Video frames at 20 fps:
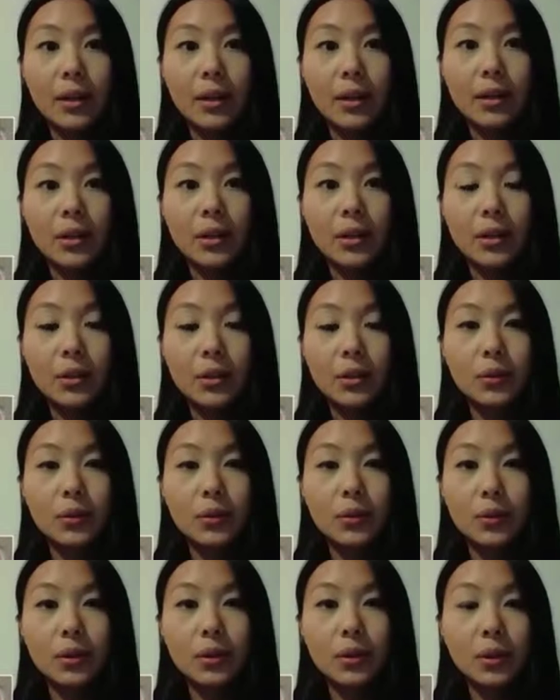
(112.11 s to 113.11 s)

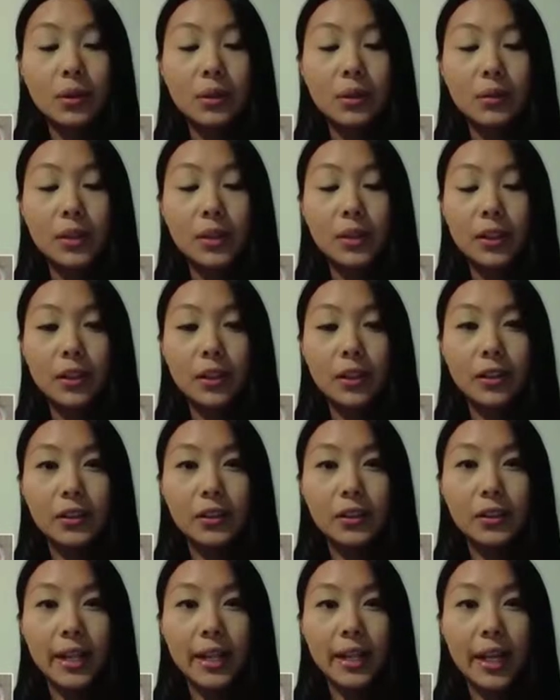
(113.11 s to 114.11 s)
new
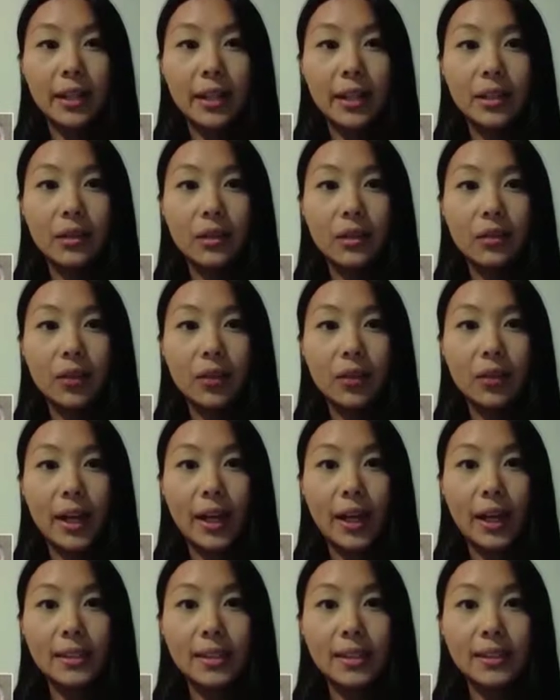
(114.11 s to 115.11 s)
readers and new
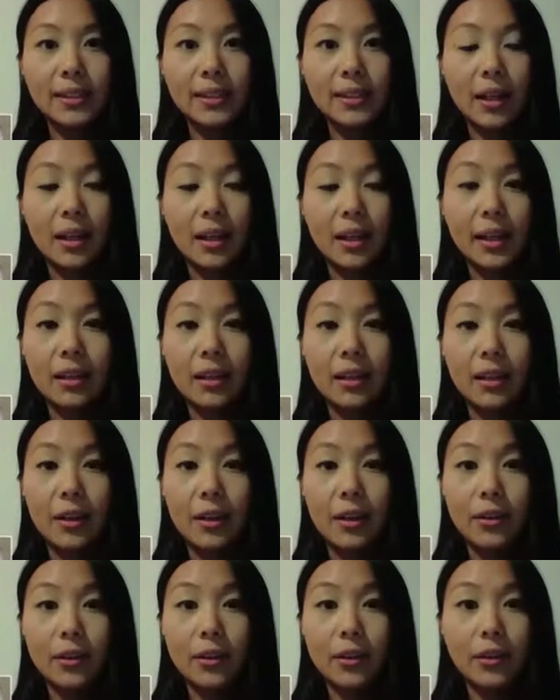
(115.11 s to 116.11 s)
fans in
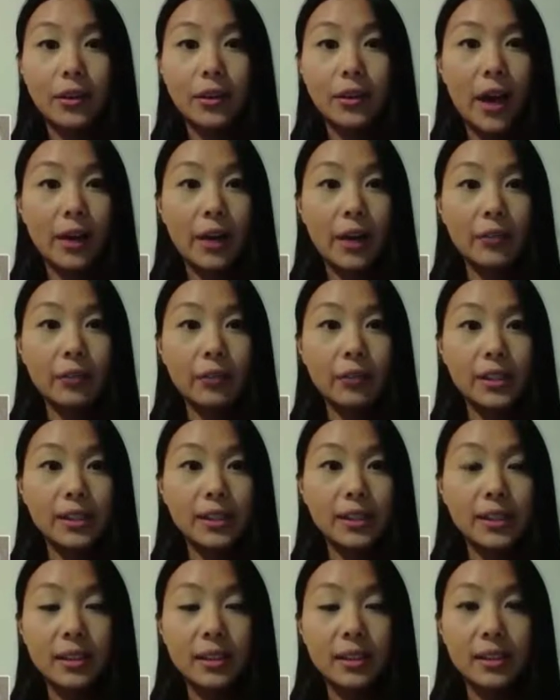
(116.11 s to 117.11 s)
other
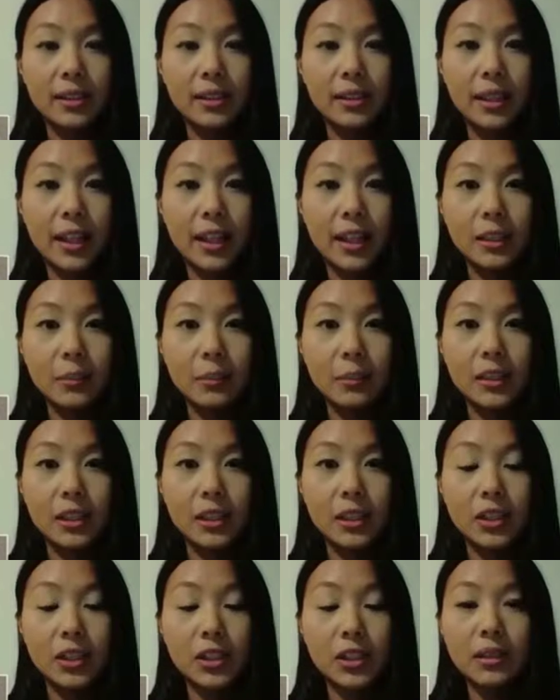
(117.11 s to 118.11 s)
conferences and
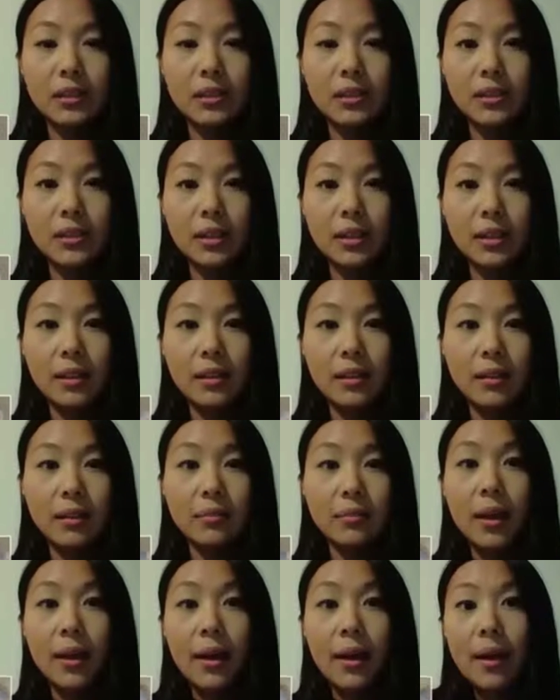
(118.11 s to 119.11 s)
expositions,
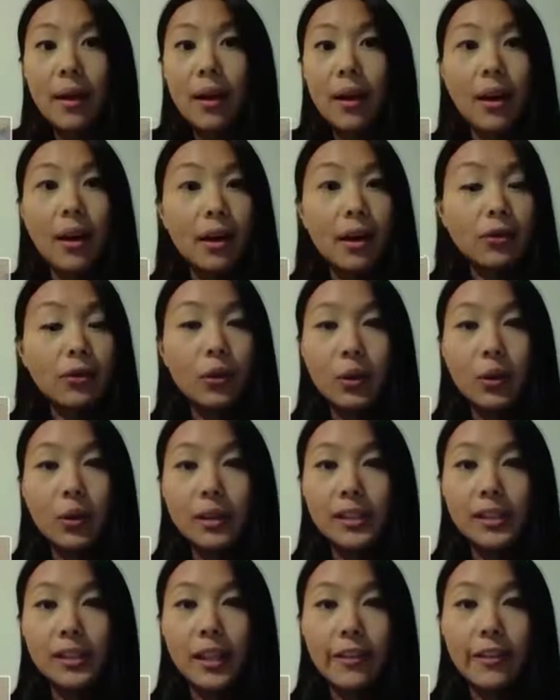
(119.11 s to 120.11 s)
and of
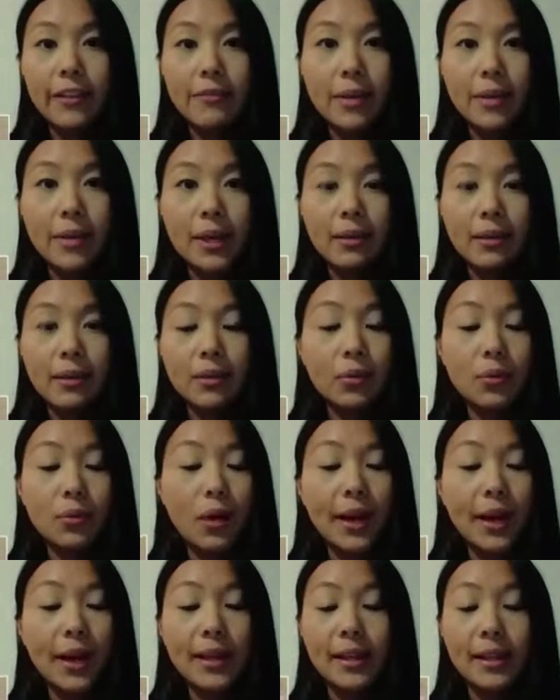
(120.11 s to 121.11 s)
course I've been
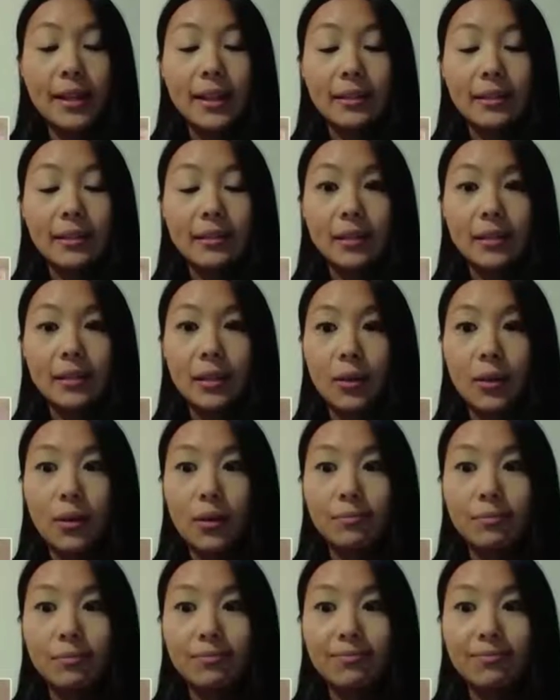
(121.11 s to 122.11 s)
writing.
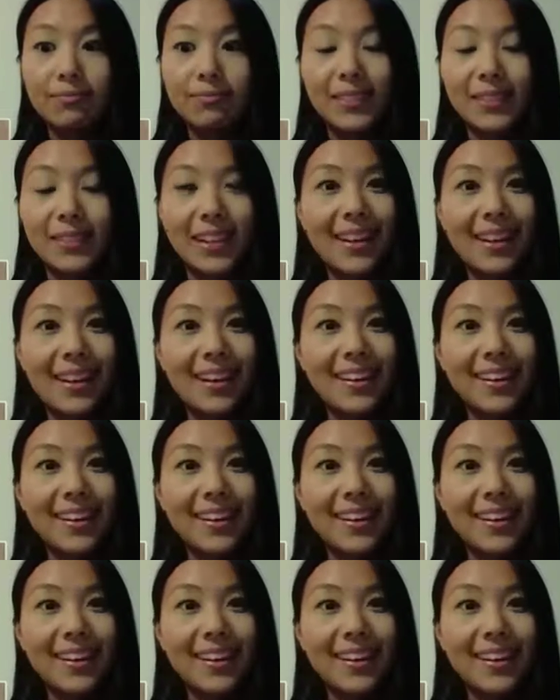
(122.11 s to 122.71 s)
So yeah,